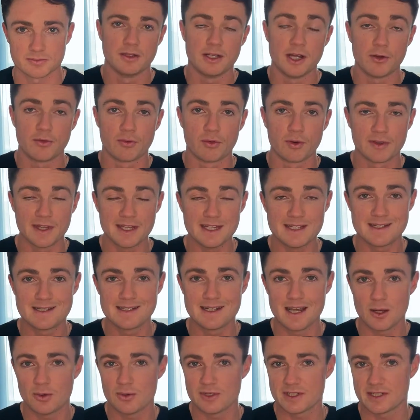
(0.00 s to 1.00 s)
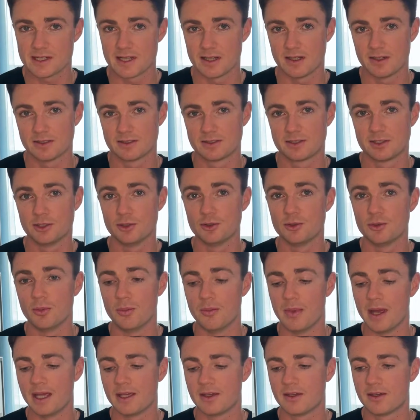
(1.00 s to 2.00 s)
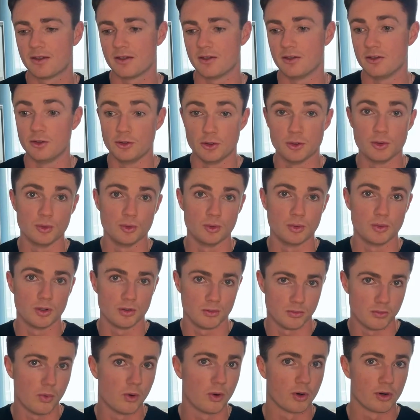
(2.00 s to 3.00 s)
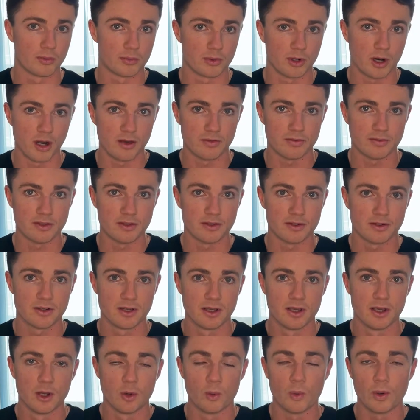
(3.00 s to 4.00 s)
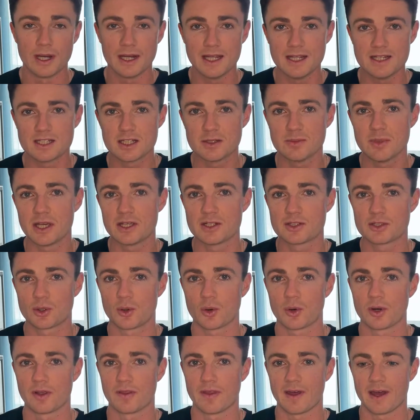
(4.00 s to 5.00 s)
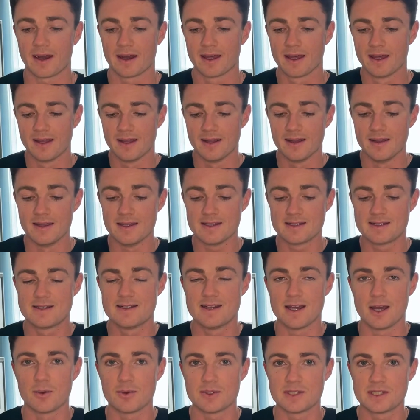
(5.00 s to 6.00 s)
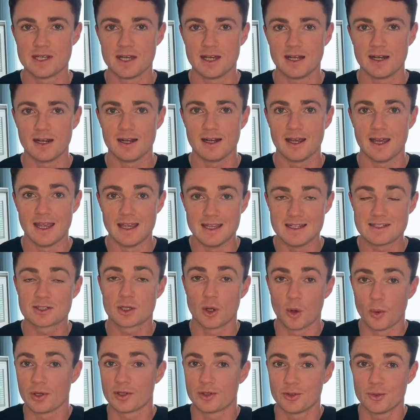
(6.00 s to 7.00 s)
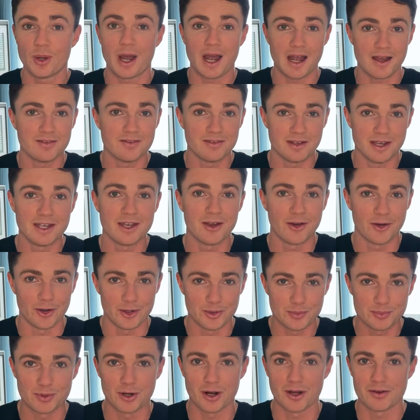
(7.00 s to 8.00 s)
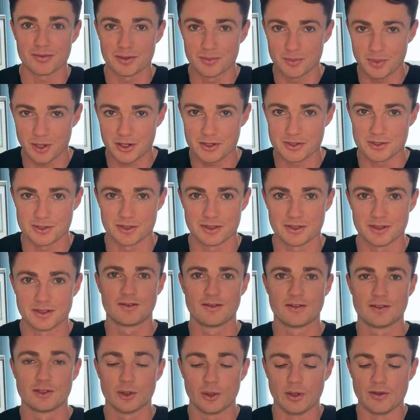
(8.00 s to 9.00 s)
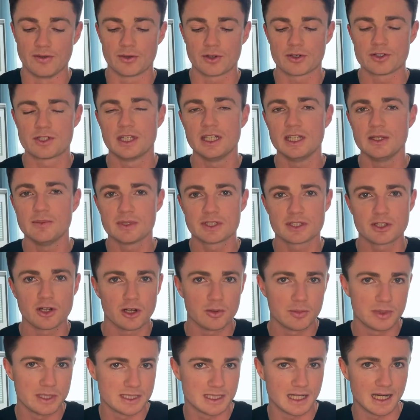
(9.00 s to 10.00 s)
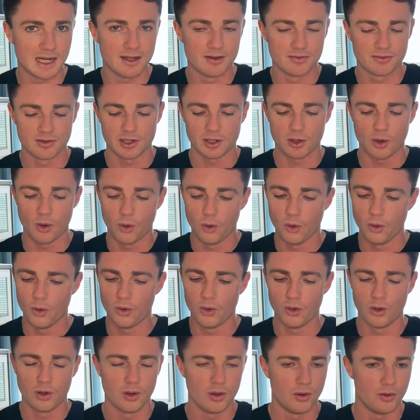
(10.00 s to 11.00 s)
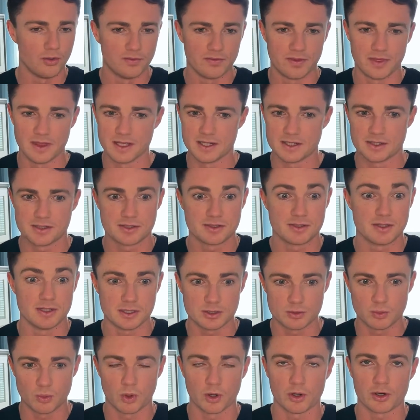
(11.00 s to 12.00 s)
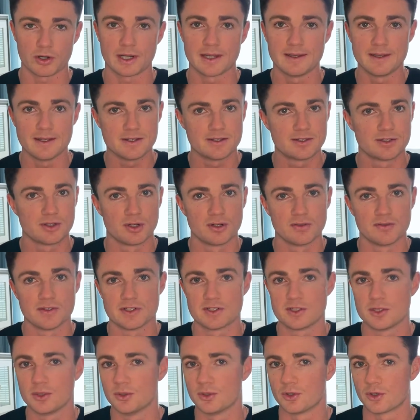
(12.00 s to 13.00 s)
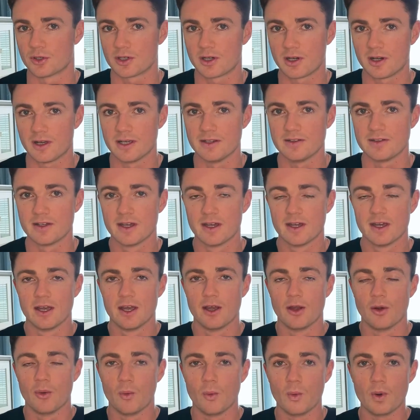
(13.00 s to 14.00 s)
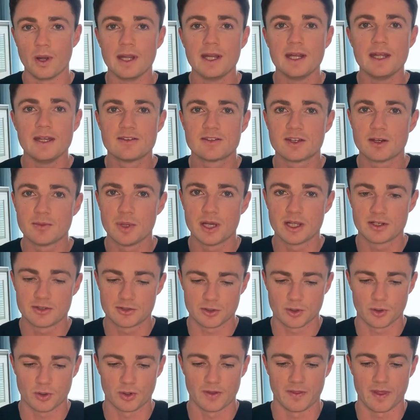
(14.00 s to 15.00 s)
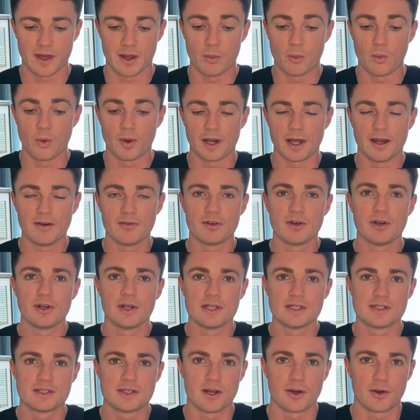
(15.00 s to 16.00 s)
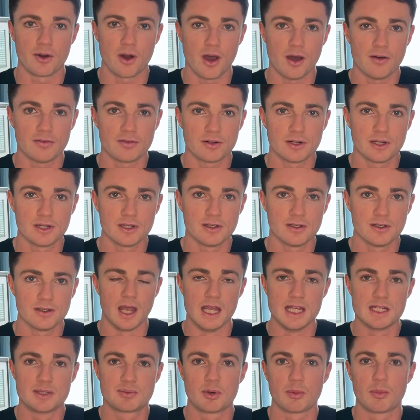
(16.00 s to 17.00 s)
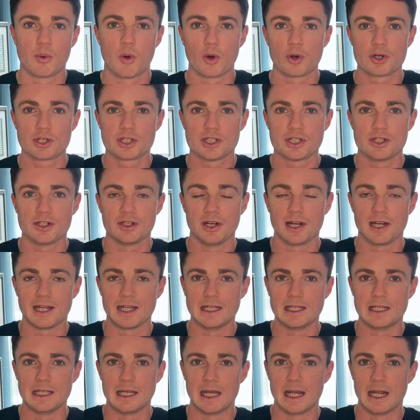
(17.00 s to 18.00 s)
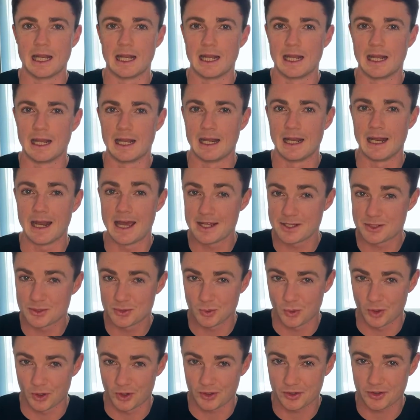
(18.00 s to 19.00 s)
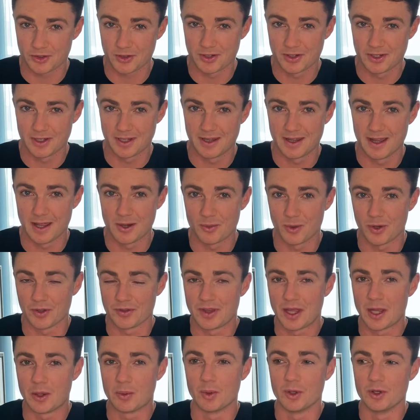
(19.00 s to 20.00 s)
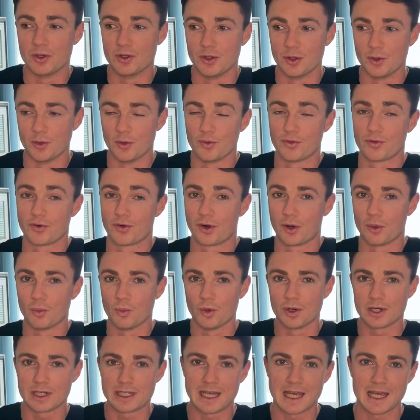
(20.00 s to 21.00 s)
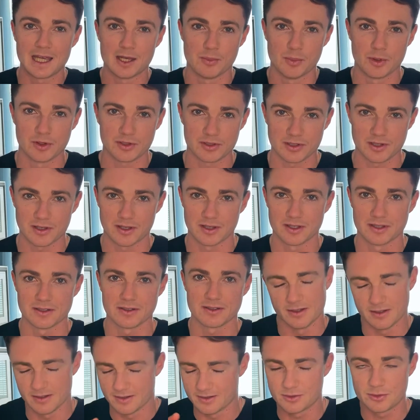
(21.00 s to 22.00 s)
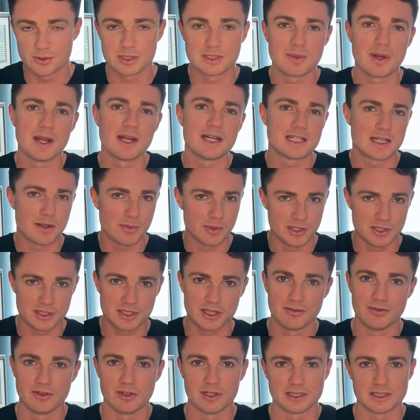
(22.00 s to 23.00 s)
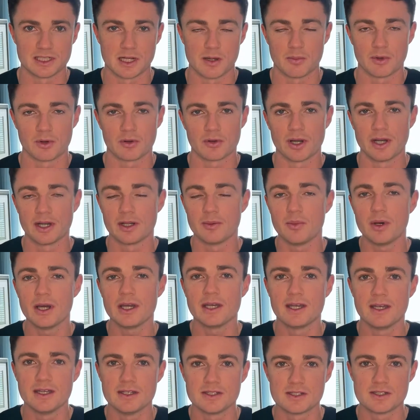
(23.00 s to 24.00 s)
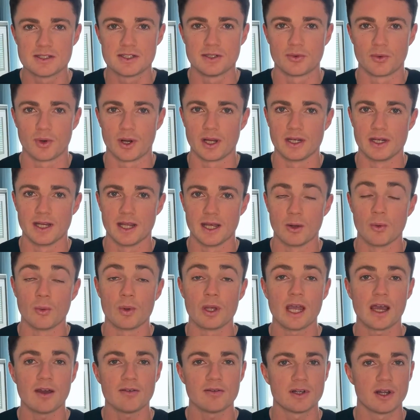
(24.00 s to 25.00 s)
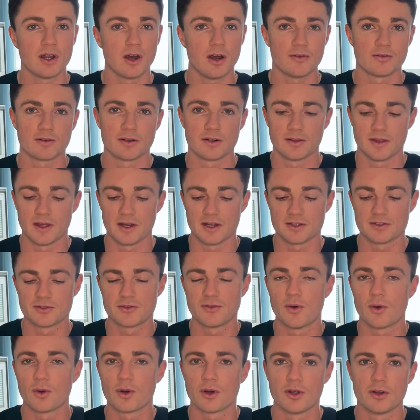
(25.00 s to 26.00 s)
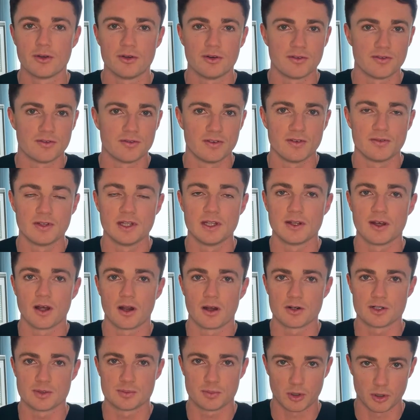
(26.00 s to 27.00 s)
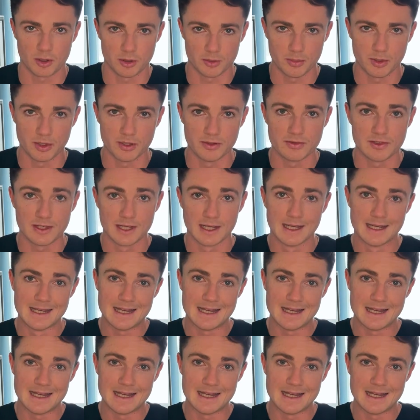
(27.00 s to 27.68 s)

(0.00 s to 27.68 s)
Now, for this downsell to make you more profit, we need to make sure that this downsell is going to have a high profit margin. So if your team is going to be delivering all of this work and this service to your client, we need to make sure that whatever it is they're offering is proportionately less work than what they would do for a 1K a month client. To explain this, let me just give you an example, right? In my agency right now, we have an offer that is $450 per month.